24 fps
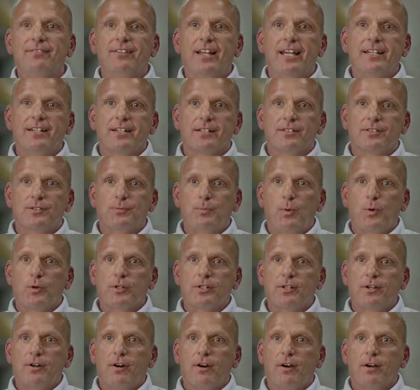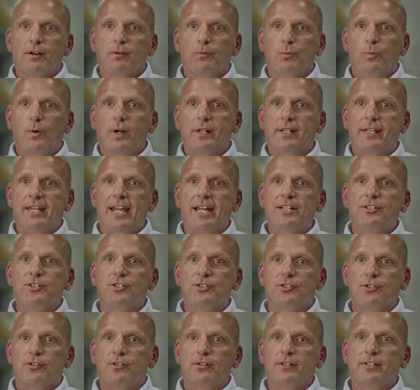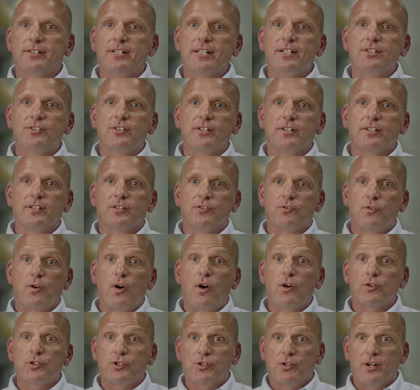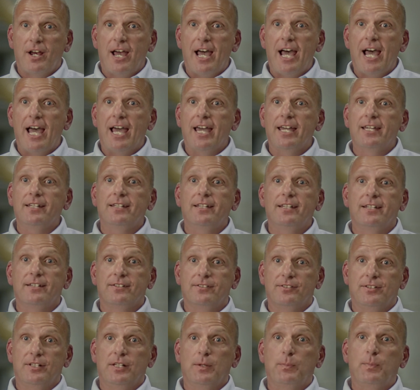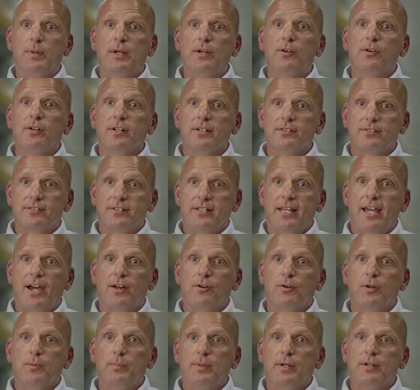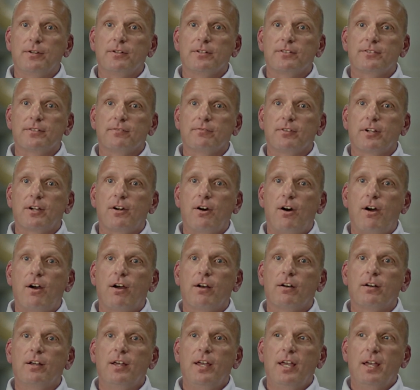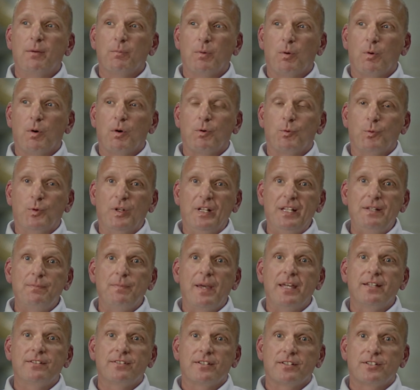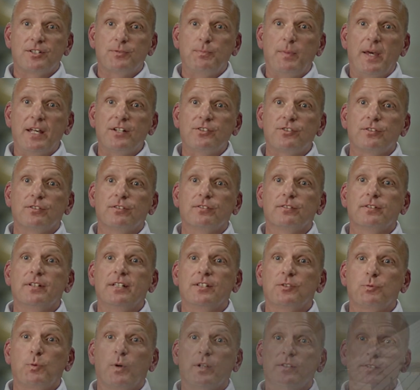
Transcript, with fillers: of like a sports car. What catches your attention and draws your eye is the appearance, the outer appearance of the car. But what really makes it special is